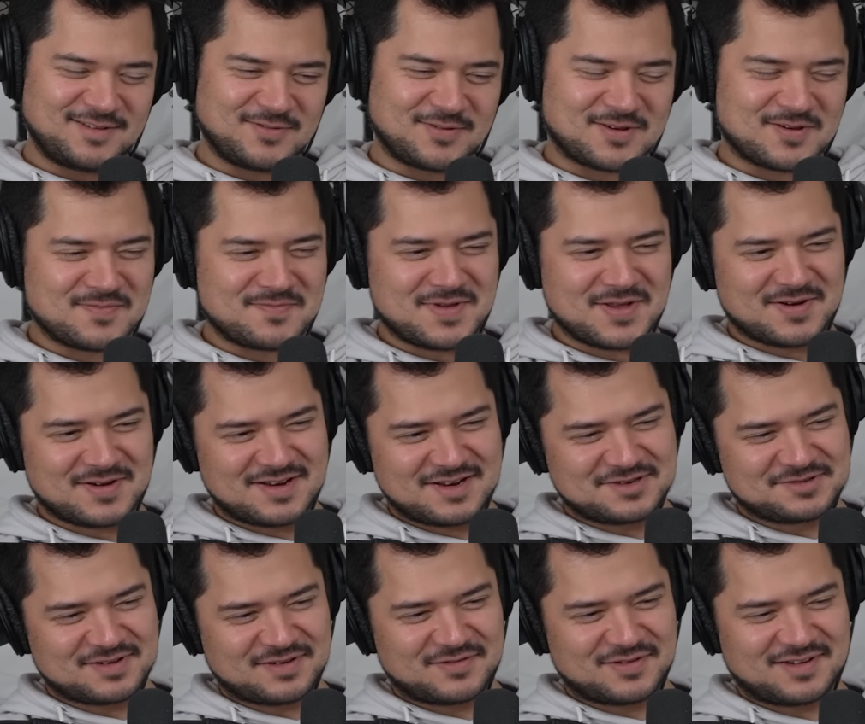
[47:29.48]
you community
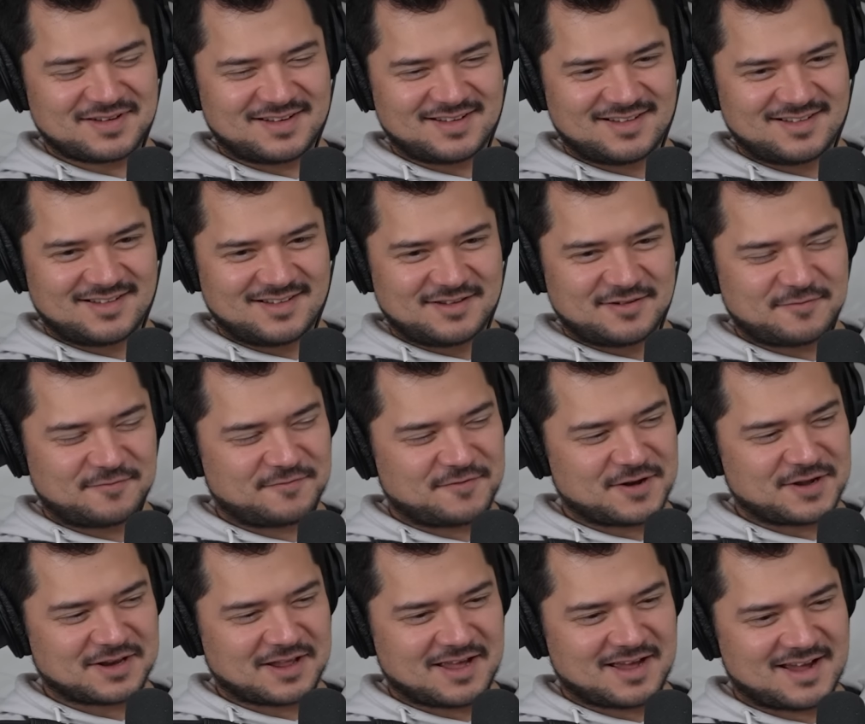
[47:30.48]
driven
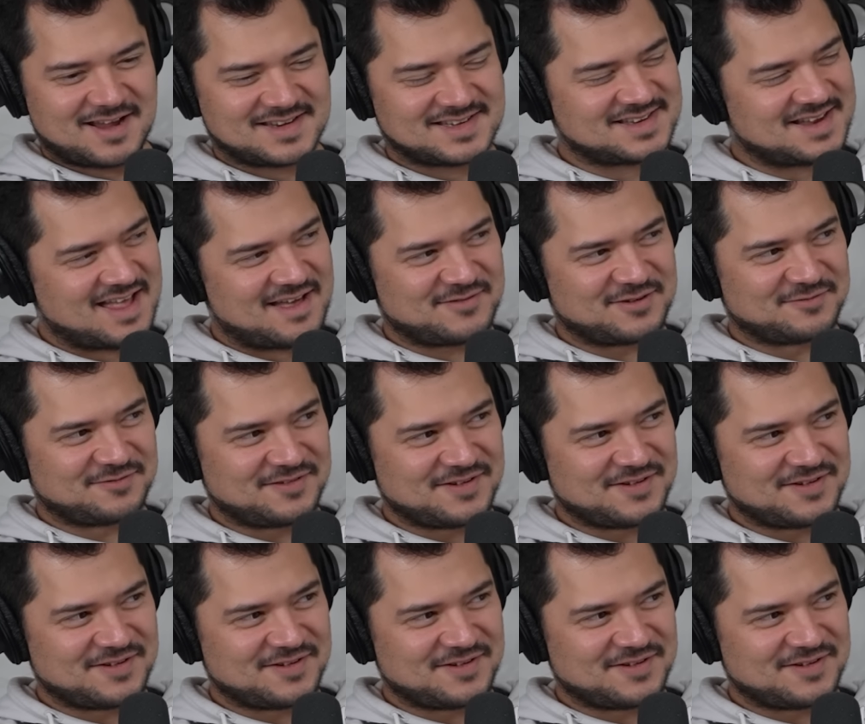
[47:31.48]
fun guys having